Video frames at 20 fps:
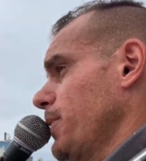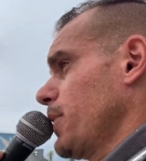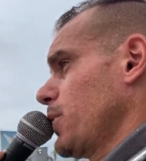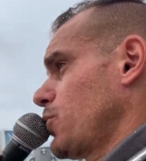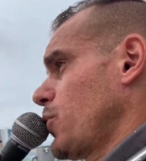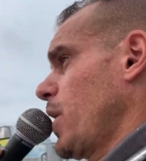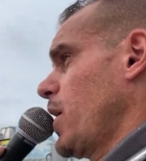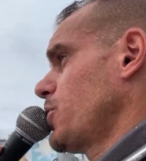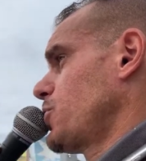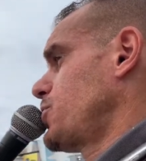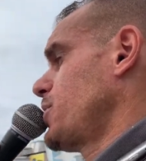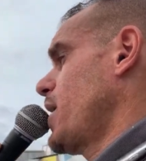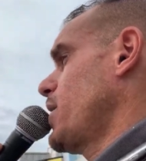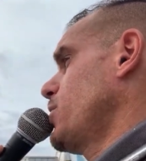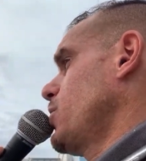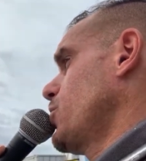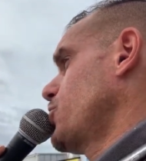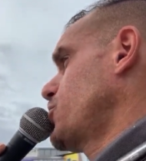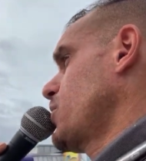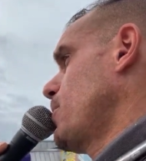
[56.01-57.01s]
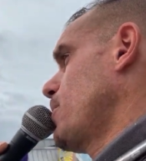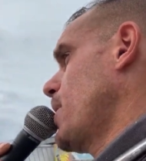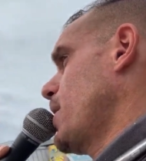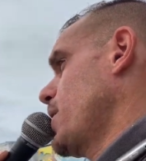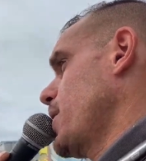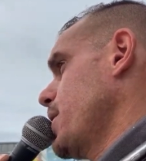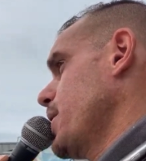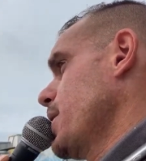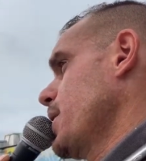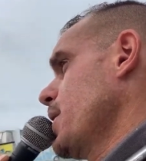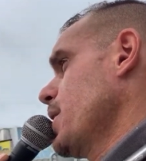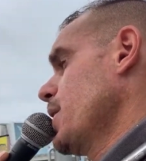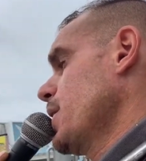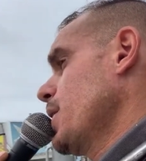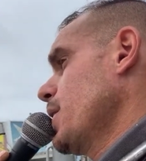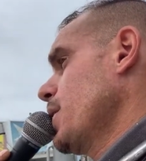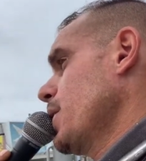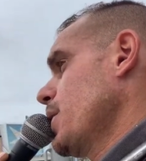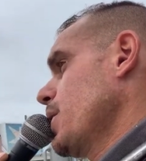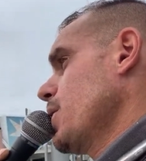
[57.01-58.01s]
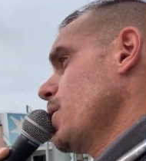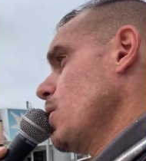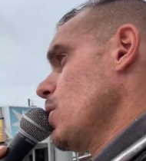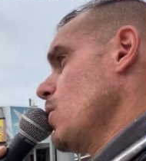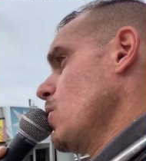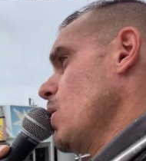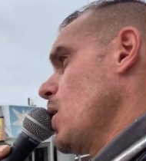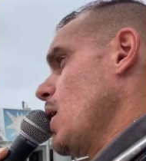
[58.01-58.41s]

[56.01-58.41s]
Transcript: Transgender is somebody who